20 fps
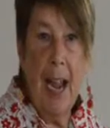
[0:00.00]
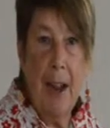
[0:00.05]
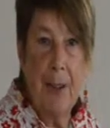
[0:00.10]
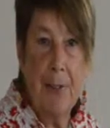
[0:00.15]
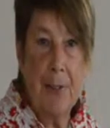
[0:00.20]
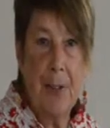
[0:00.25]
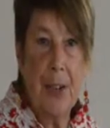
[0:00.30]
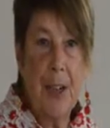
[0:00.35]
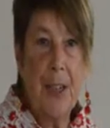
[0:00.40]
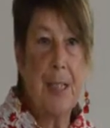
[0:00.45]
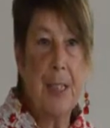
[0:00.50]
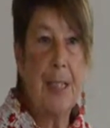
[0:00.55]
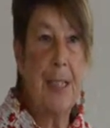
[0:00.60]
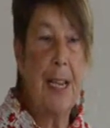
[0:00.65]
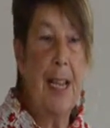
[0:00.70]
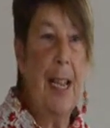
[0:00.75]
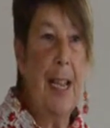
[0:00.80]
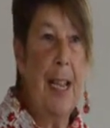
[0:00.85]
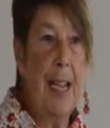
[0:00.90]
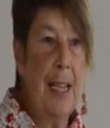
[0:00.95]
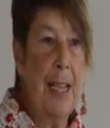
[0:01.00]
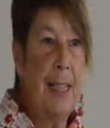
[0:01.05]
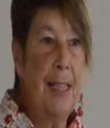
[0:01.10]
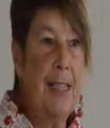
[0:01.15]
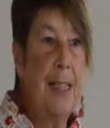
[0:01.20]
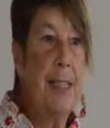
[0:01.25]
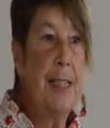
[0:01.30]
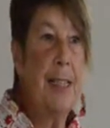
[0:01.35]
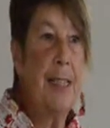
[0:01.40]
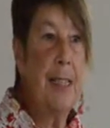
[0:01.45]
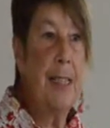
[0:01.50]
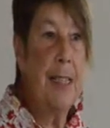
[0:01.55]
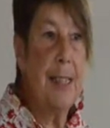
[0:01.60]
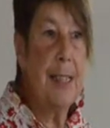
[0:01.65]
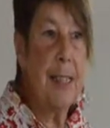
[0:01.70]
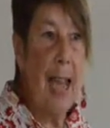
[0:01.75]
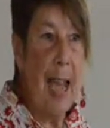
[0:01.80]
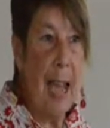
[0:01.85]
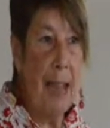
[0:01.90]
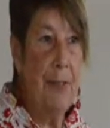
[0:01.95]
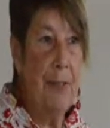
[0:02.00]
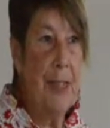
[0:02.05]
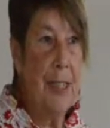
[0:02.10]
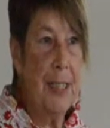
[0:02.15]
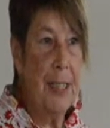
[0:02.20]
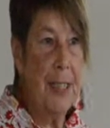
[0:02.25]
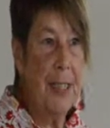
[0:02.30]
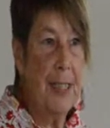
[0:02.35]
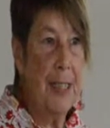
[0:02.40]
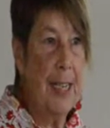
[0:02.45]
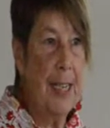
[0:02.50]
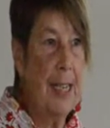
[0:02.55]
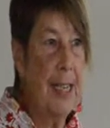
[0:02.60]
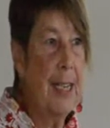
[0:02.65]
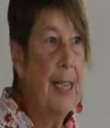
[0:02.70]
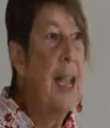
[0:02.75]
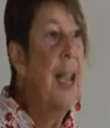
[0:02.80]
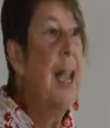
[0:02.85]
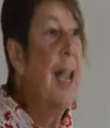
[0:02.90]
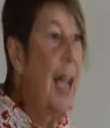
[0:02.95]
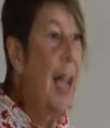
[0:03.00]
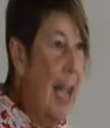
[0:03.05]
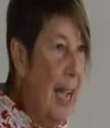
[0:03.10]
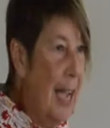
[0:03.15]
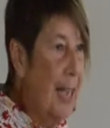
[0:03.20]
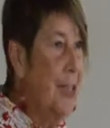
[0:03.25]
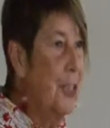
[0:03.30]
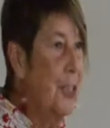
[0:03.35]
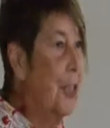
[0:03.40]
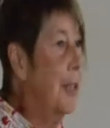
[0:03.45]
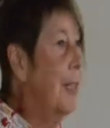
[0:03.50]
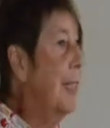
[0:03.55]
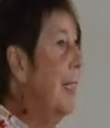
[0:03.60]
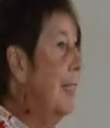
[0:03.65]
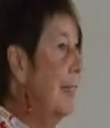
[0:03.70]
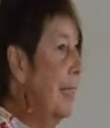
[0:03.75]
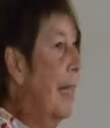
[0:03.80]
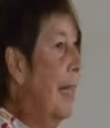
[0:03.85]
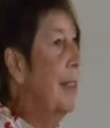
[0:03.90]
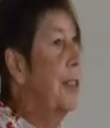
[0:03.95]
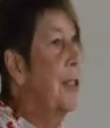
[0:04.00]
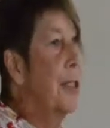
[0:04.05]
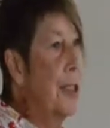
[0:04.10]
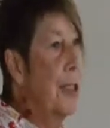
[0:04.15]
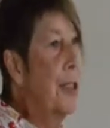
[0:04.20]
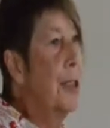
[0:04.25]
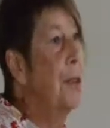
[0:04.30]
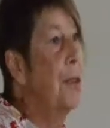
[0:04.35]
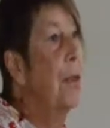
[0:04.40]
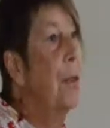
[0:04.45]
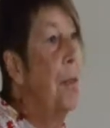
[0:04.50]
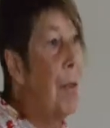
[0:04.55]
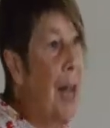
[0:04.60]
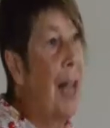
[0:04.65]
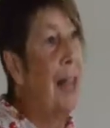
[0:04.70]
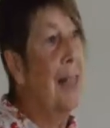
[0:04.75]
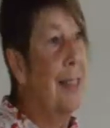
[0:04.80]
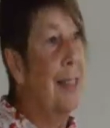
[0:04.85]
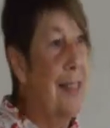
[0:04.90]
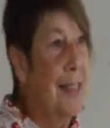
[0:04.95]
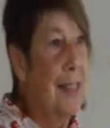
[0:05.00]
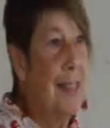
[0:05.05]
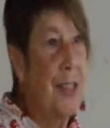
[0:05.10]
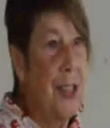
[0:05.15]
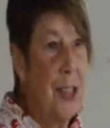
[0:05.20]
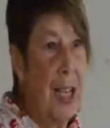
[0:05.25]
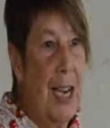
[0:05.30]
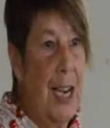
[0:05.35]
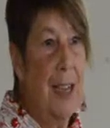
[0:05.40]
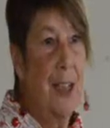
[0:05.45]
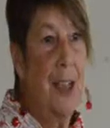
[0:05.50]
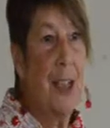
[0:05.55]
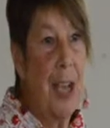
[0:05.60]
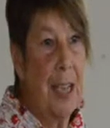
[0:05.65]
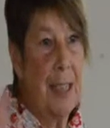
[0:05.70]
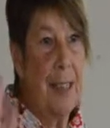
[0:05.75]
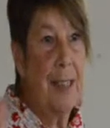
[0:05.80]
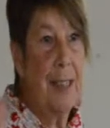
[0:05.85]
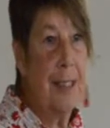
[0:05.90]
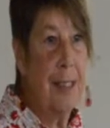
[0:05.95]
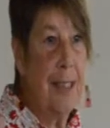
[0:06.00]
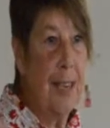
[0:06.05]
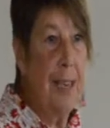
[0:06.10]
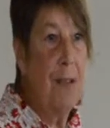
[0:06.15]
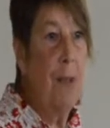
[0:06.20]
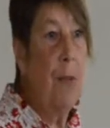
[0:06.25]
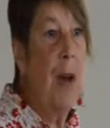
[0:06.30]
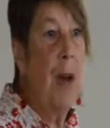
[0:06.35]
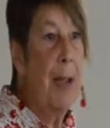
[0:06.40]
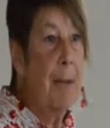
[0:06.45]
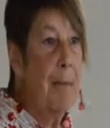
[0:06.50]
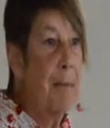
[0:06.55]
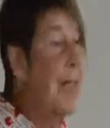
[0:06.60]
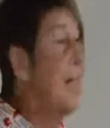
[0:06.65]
effort and this advocacy actually led to policy change on a statewide